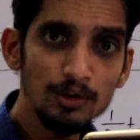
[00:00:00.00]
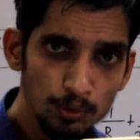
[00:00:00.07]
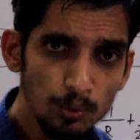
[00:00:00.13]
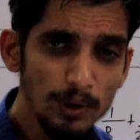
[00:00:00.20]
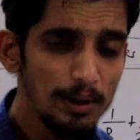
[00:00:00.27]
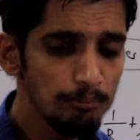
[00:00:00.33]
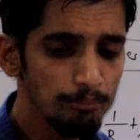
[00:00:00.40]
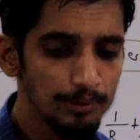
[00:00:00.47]
2
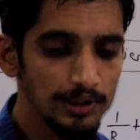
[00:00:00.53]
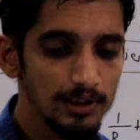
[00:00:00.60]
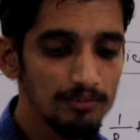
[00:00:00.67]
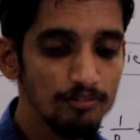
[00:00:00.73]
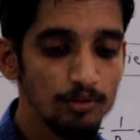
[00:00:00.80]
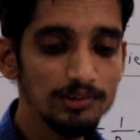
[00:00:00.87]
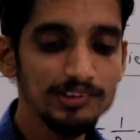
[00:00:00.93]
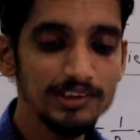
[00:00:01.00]
ampere
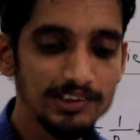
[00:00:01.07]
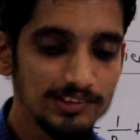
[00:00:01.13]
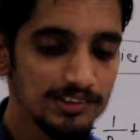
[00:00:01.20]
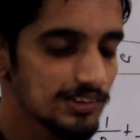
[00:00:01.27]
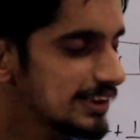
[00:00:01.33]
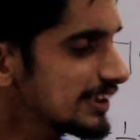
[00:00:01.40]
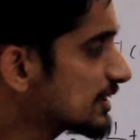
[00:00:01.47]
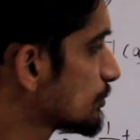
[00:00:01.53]
for
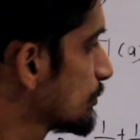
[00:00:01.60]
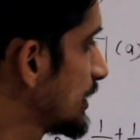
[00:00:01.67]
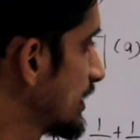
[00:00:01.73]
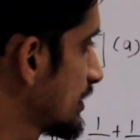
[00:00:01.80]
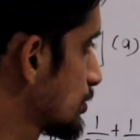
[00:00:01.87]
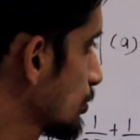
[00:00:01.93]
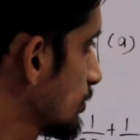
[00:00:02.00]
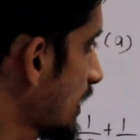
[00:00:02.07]
6
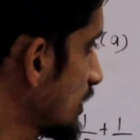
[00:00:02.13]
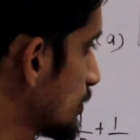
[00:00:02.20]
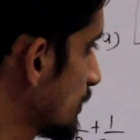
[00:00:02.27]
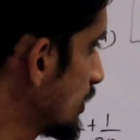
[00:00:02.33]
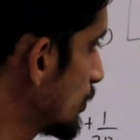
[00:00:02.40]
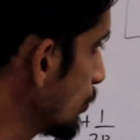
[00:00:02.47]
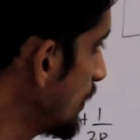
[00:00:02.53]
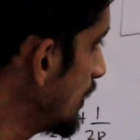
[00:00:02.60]
minutes. So that's
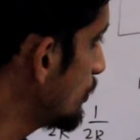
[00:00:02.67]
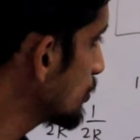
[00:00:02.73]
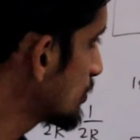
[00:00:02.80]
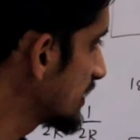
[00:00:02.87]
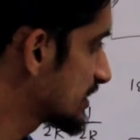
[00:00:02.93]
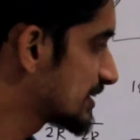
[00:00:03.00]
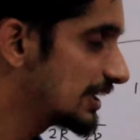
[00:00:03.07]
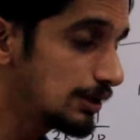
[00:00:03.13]
why 2 into
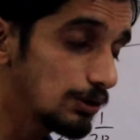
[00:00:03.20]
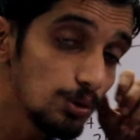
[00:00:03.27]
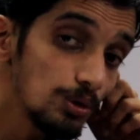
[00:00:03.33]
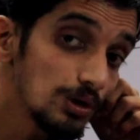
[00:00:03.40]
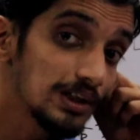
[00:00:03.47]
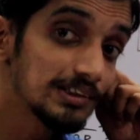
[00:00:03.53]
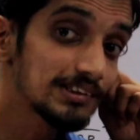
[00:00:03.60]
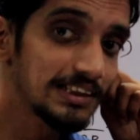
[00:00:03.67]
6
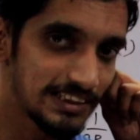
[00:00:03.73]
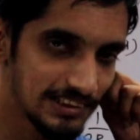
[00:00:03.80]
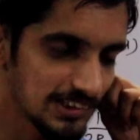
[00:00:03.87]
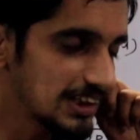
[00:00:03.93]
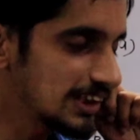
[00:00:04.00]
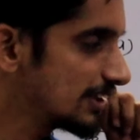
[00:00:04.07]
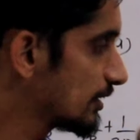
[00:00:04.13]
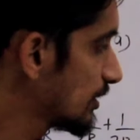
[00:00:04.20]
into
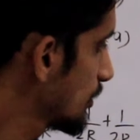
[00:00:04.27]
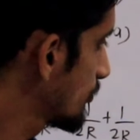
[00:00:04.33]
60.